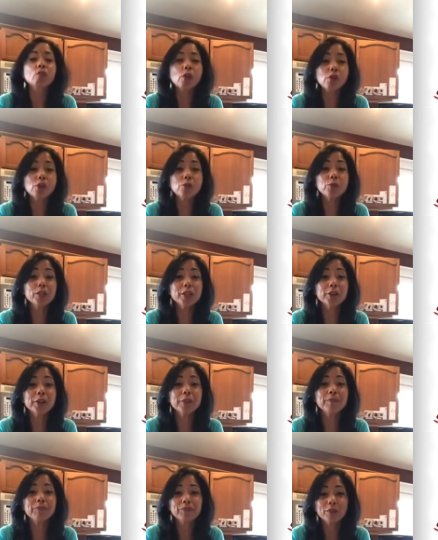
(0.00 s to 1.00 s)
They're really
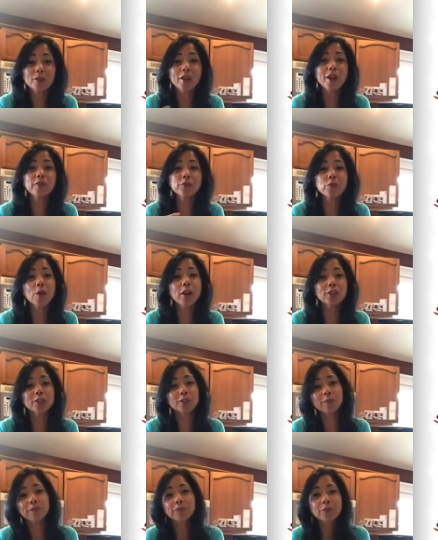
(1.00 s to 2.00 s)
good. You'll have to
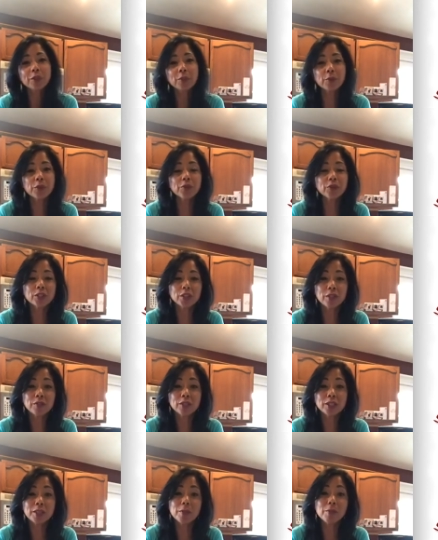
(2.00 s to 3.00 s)
watch the previous stuff
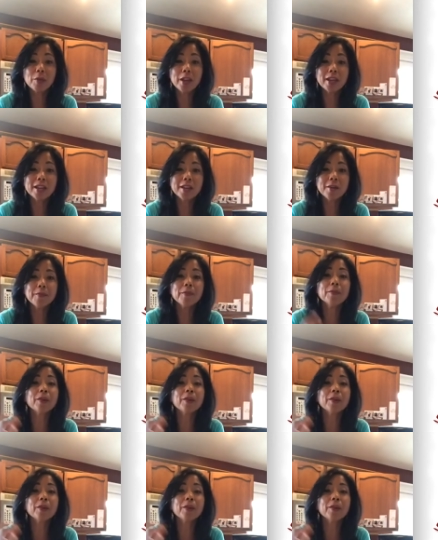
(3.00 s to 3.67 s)
to see me making them,